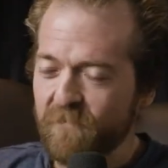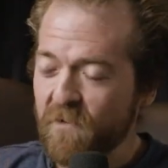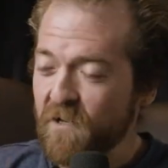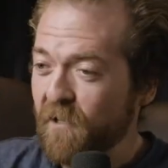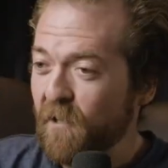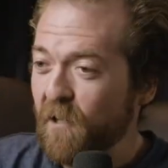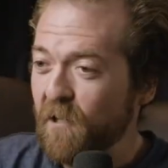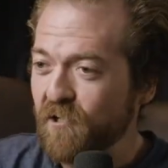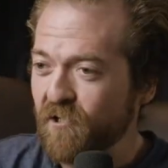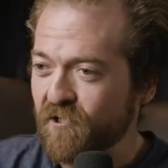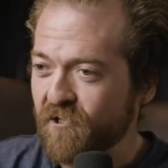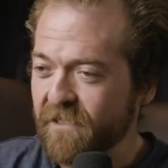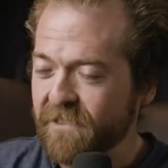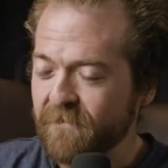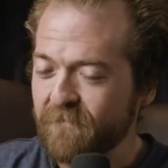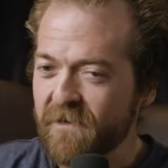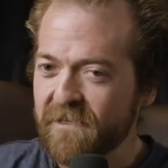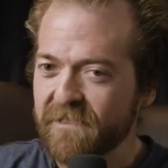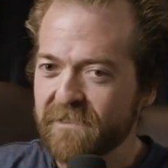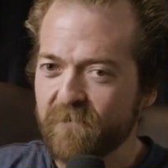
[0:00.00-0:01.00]
my coach
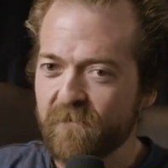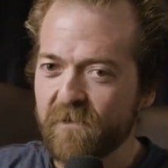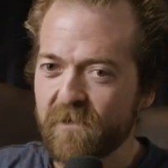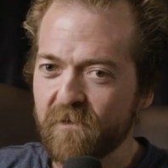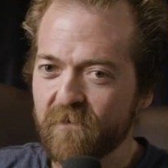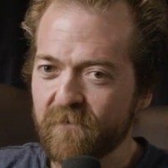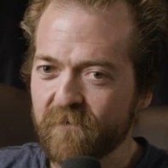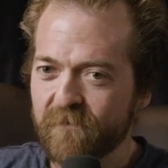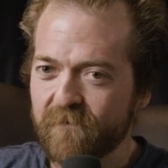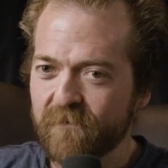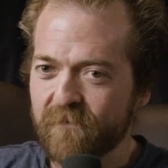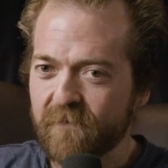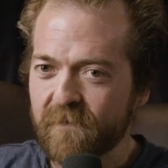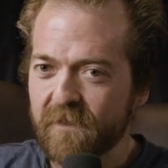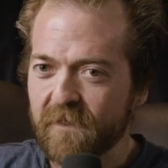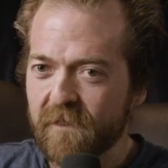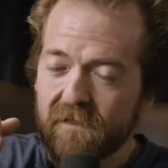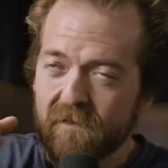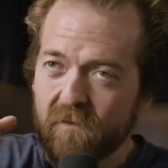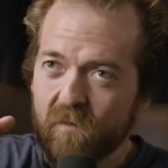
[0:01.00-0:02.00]
explains well.
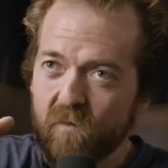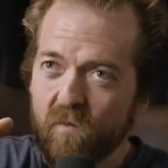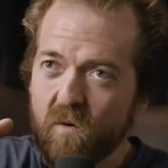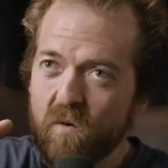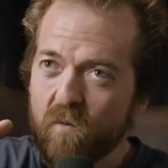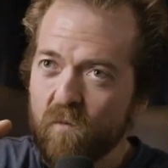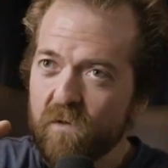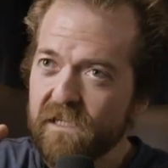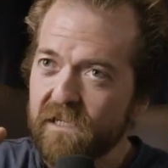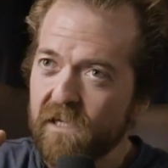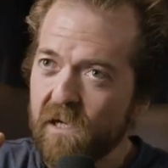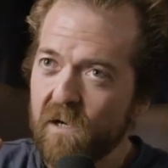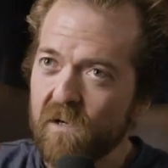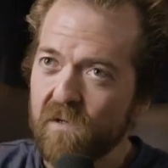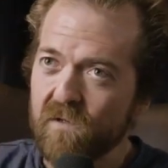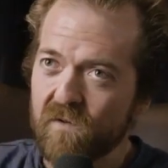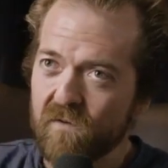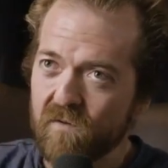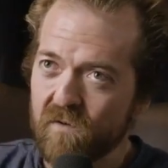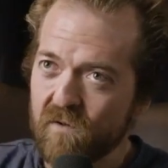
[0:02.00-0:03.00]
What we
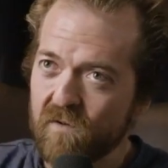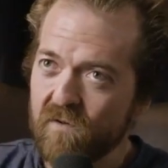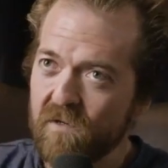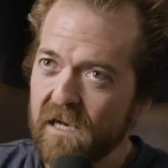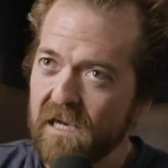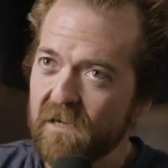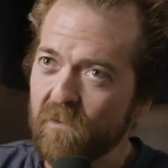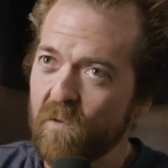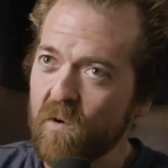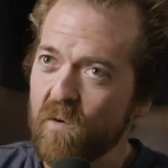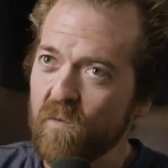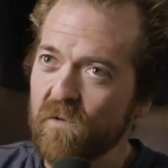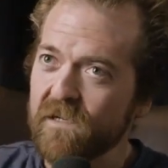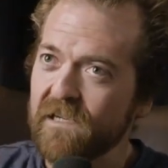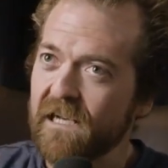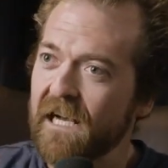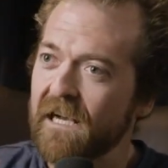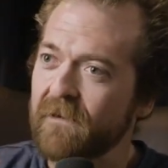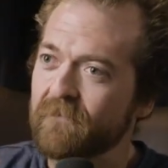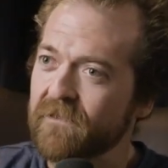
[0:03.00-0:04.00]
go through and what
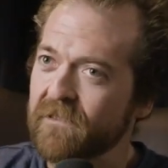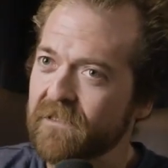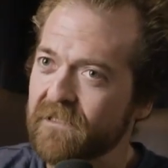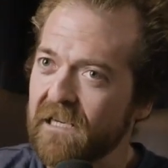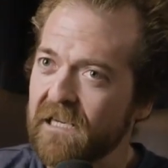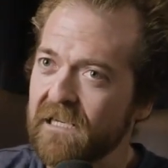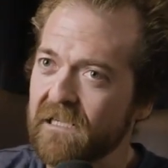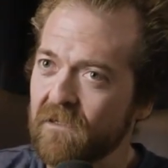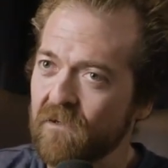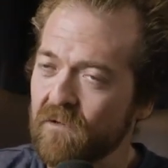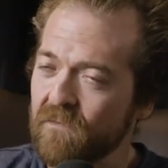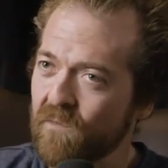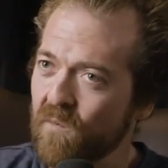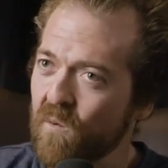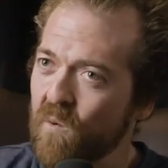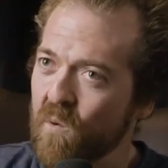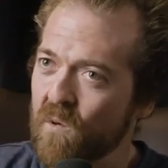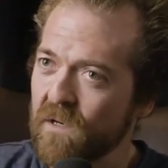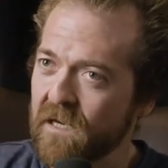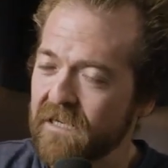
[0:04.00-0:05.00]
we have to take on
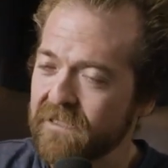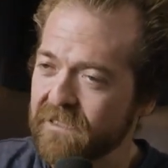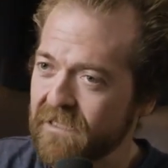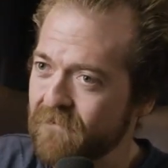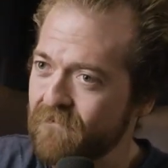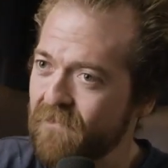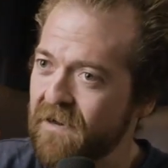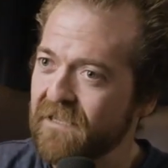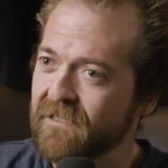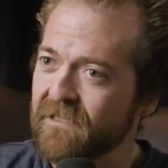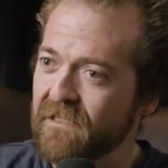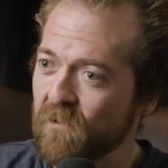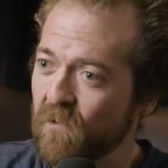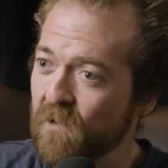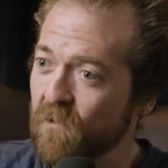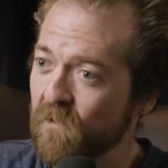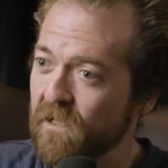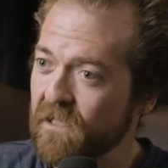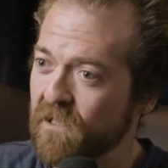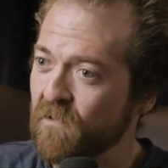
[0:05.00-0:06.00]
board, as in mentally,
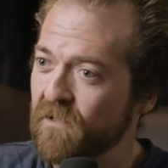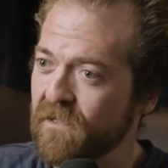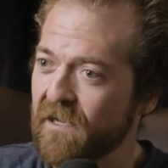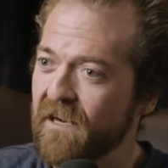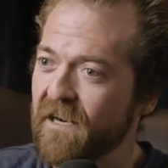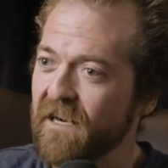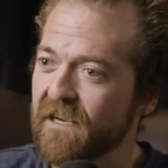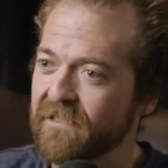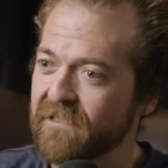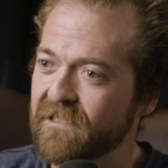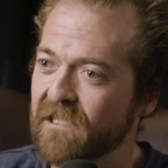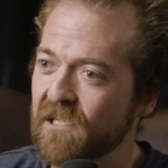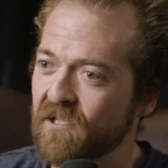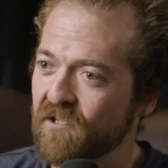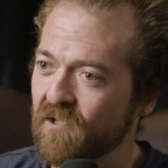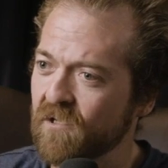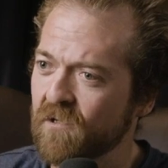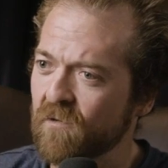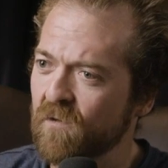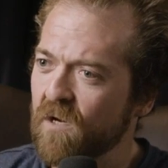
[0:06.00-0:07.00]
when we're doing a hard
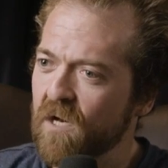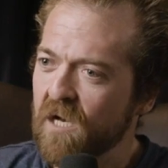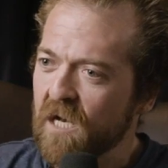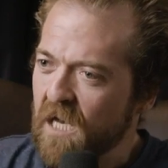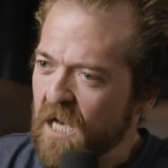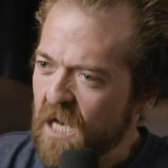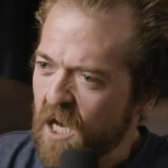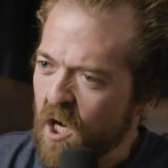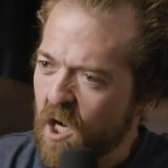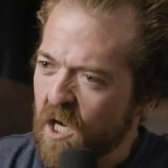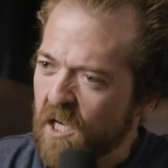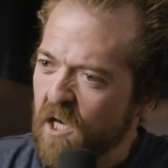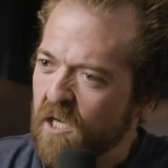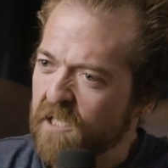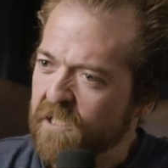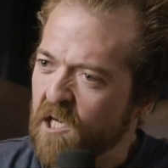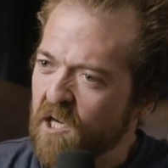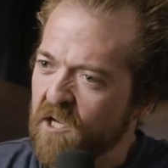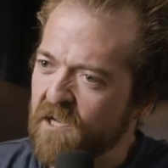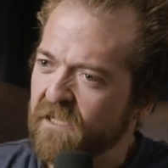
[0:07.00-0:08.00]
session, like
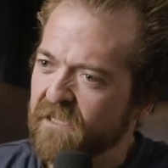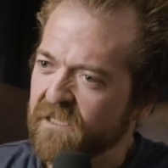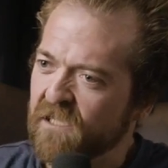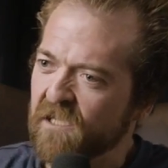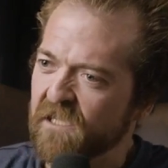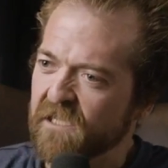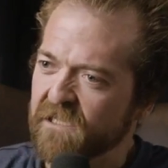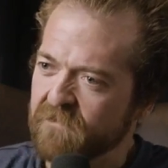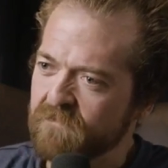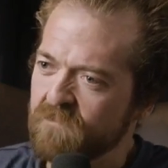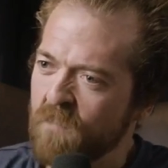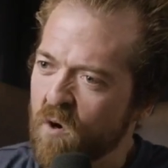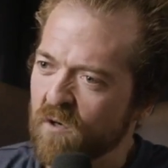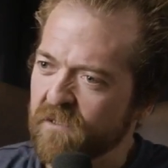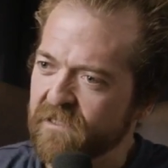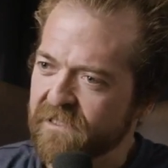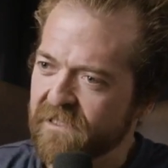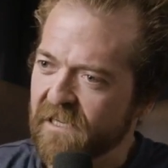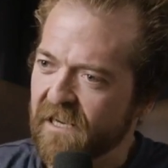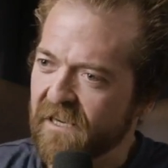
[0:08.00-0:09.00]
I turn into this
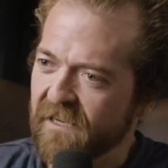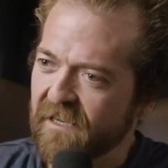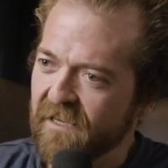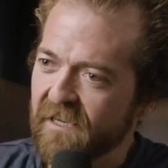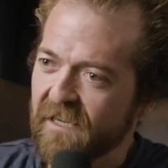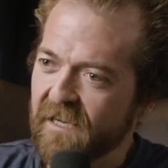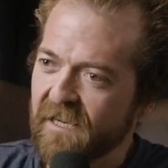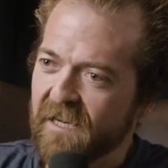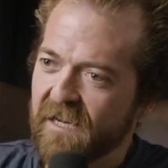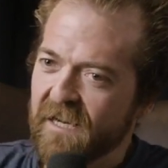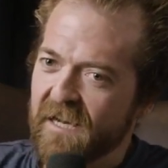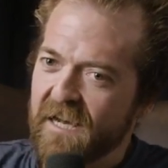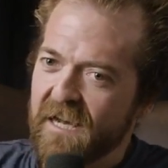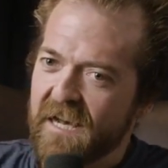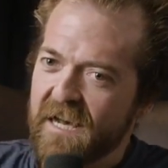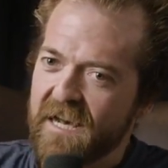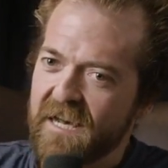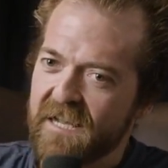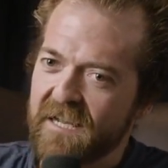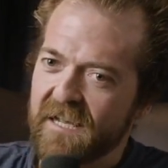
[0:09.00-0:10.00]
monster.
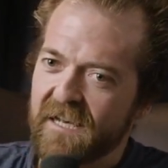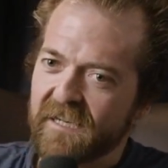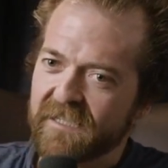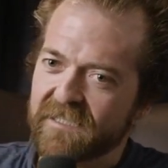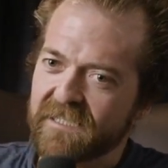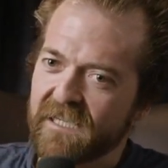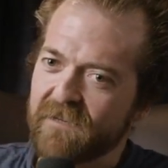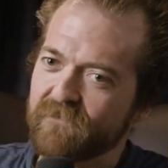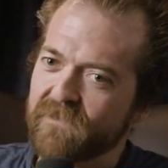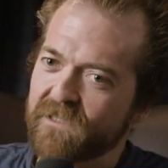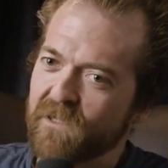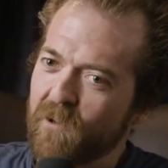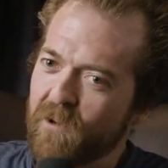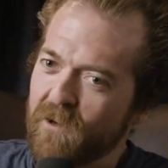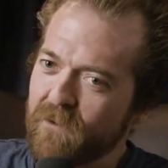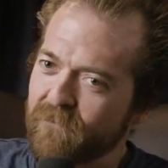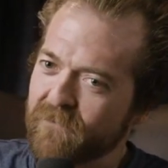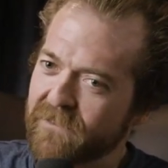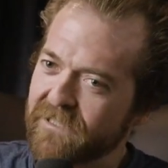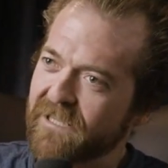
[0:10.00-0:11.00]
And
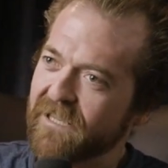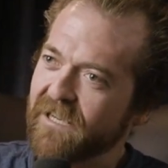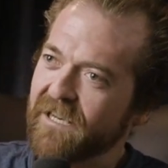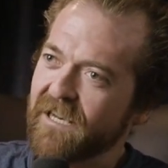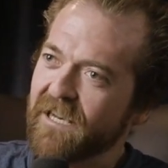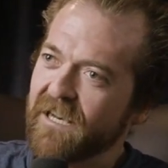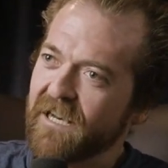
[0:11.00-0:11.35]
sometimes